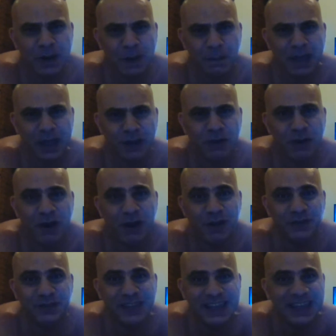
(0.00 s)
the better
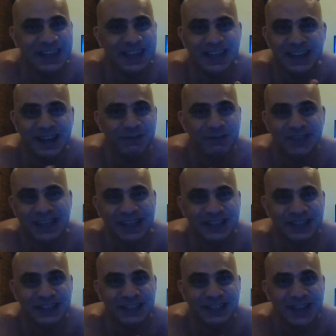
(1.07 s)
crafting in those
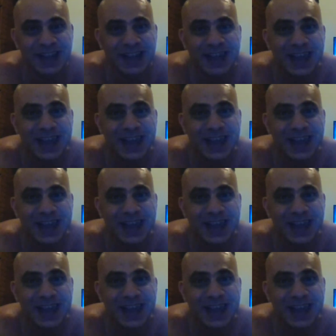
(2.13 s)
sessions?